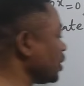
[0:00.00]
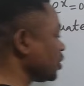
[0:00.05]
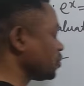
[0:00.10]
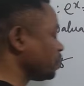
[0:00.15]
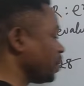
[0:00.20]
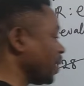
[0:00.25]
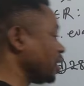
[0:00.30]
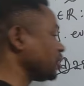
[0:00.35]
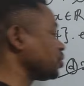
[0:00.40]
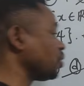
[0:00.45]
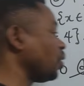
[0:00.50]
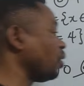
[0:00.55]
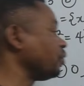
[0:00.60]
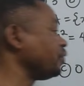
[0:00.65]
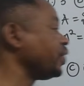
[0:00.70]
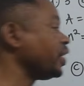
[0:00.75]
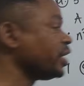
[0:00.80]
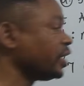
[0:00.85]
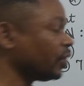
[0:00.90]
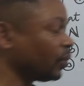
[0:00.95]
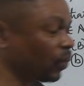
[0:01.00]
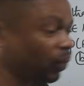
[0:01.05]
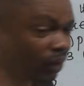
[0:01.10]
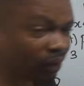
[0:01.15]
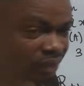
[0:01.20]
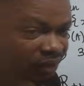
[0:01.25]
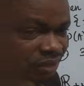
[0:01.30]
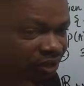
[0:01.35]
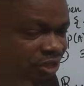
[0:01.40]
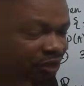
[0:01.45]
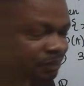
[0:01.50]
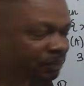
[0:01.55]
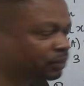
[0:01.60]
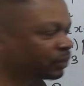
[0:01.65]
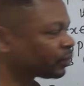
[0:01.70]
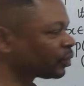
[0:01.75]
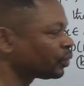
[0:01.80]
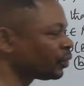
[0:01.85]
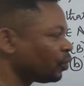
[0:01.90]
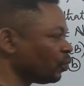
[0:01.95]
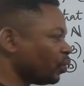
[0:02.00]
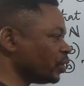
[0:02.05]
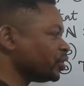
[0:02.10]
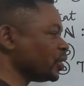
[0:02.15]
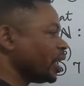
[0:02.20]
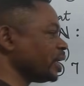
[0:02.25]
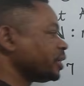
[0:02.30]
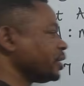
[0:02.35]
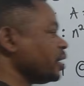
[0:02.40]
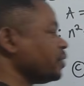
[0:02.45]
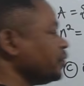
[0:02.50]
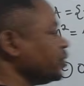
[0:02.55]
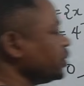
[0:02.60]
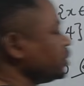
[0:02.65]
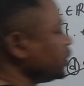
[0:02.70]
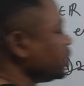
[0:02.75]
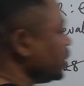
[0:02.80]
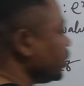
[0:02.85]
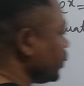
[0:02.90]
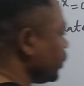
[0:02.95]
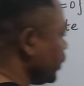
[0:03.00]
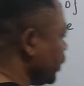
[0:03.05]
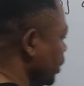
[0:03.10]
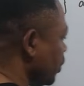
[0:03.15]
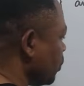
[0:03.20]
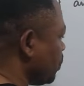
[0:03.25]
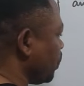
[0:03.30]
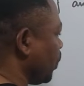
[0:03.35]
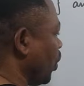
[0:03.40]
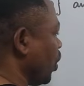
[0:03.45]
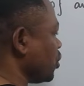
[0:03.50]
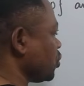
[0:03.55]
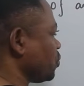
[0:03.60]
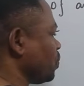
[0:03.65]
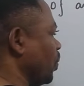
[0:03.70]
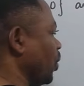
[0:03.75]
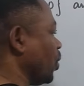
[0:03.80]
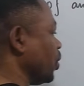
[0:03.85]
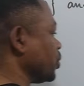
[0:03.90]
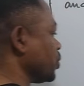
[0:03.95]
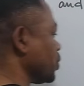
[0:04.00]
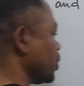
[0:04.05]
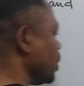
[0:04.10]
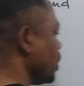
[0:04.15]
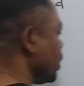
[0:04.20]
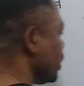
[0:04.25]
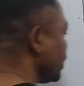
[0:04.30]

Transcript: aspects of inequality. When you are given real plus plus,